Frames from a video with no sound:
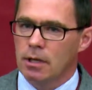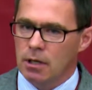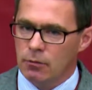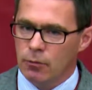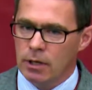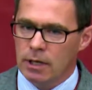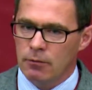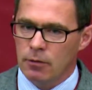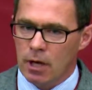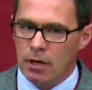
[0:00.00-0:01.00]
if we
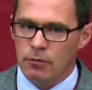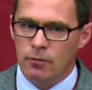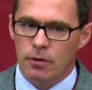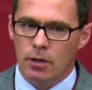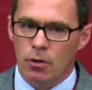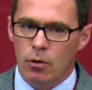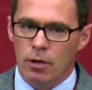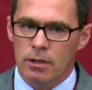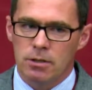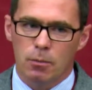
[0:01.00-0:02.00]
live life
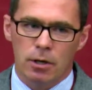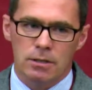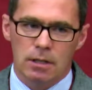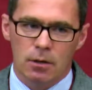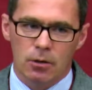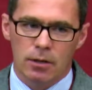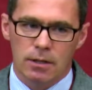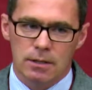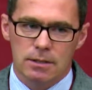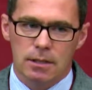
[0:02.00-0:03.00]
according to personal
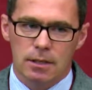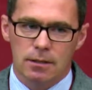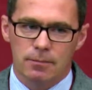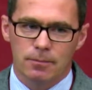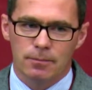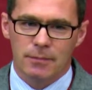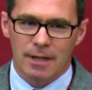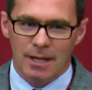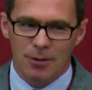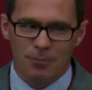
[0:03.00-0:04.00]
authenticity.
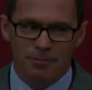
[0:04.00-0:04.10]
Thank you.